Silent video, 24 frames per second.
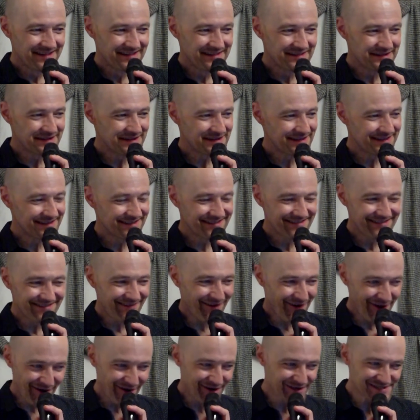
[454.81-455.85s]
the
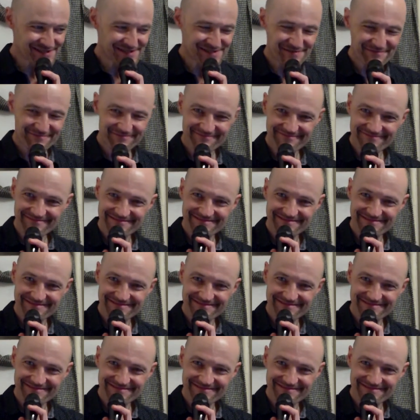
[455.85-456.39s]
awesome